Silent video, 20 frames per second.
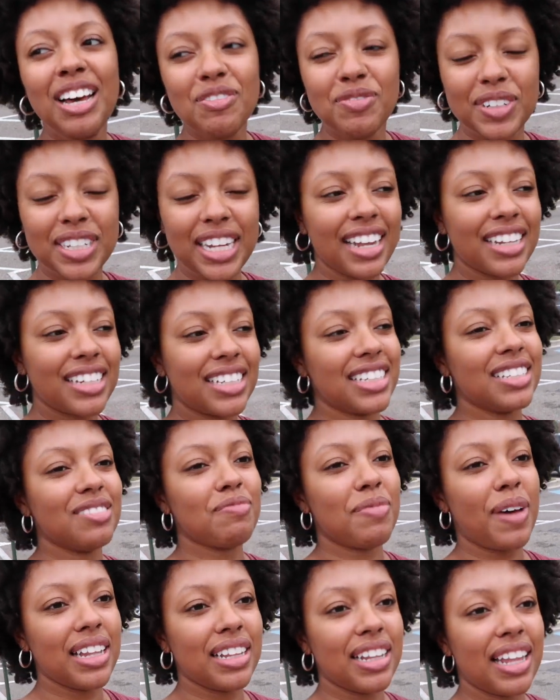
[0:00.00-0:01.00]
But I did
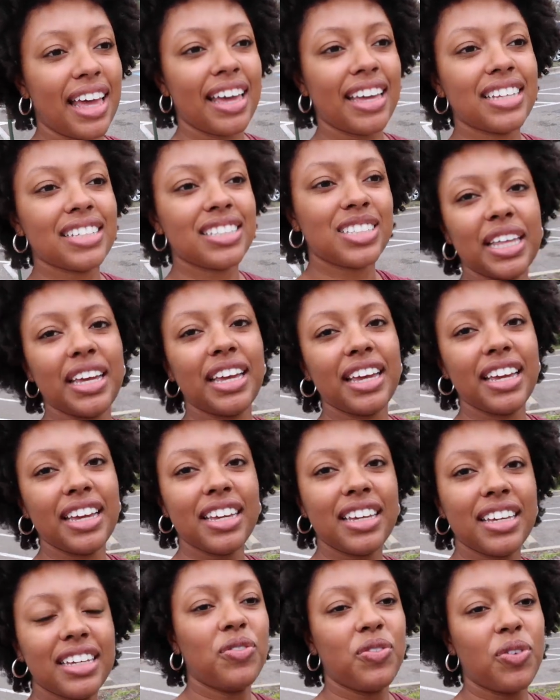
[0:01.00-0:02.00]
my last
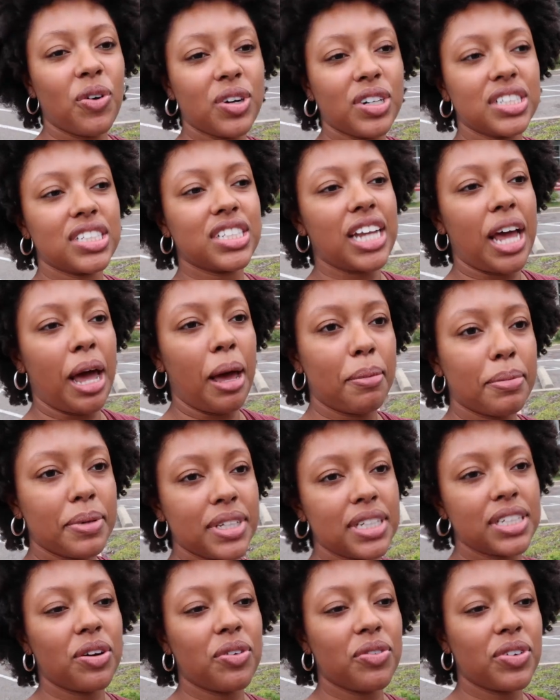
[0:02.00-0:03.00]
thing for
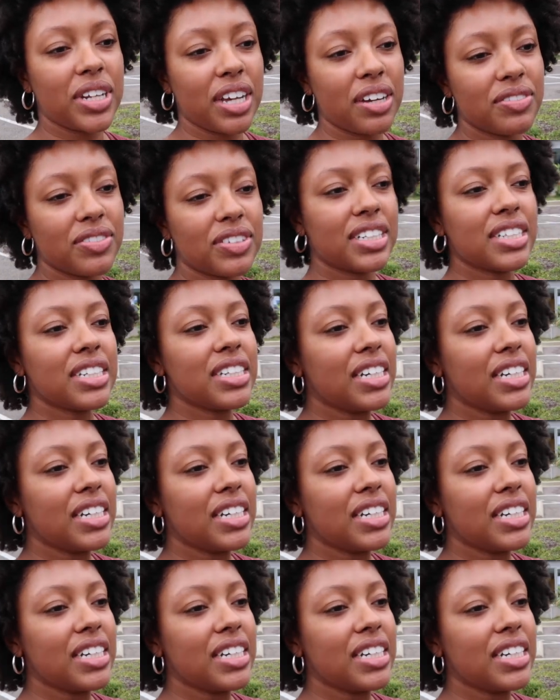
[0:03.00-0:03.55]
shopping or whatever,